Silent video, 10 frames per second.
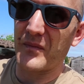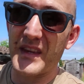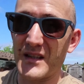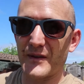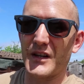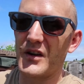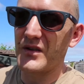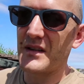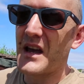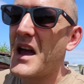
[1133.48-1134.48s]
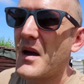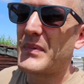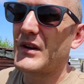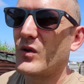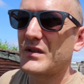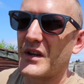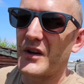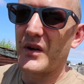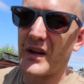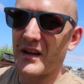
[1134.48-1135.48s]
these videos. But it
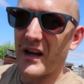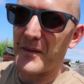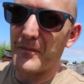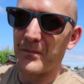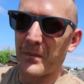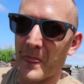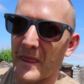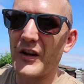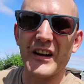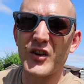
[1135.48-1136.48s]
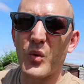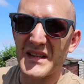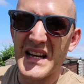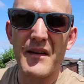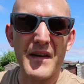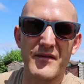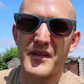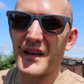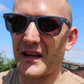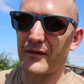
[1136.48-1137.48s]
also, I don't always cover
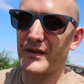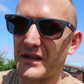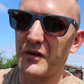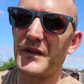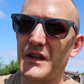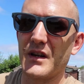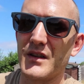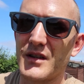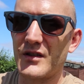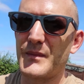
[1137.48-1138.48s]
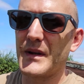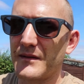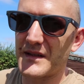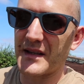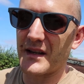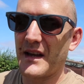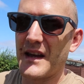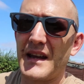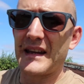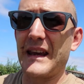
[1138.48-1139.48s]
everything in every single video, so to be able to
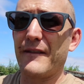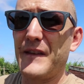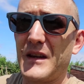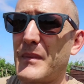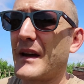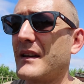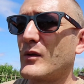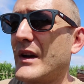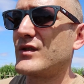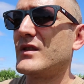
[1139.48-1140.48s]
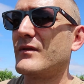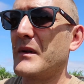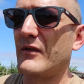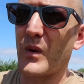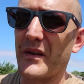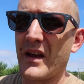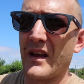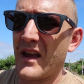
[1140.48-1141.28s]
get feedback and questions from everyone